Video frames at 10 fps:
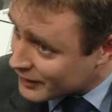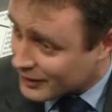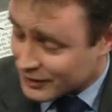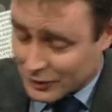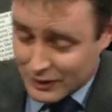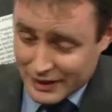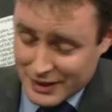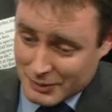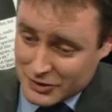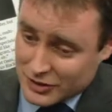and do like
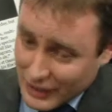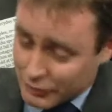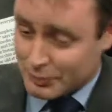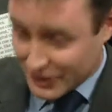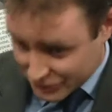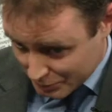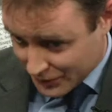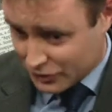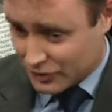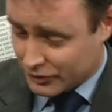it myself, but that's a
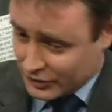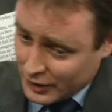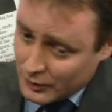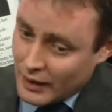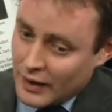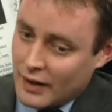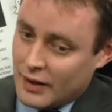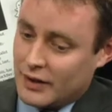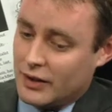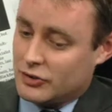personal view,
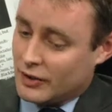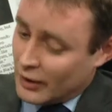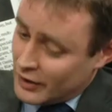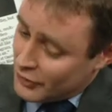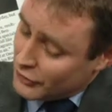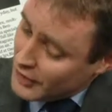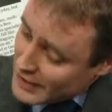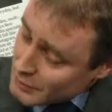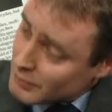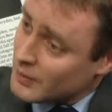to carry on a
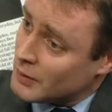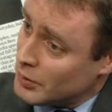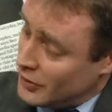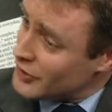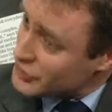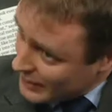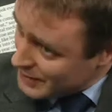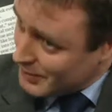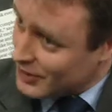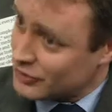theme, but not the
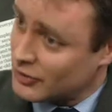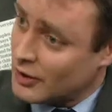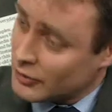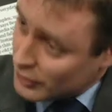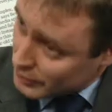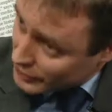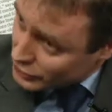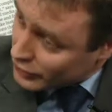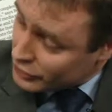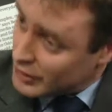same as from
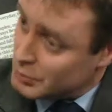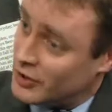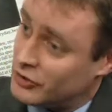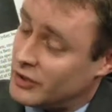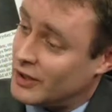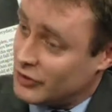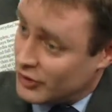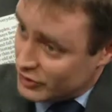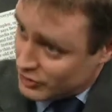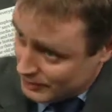Victoria Street
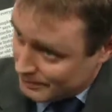pedestrianisation.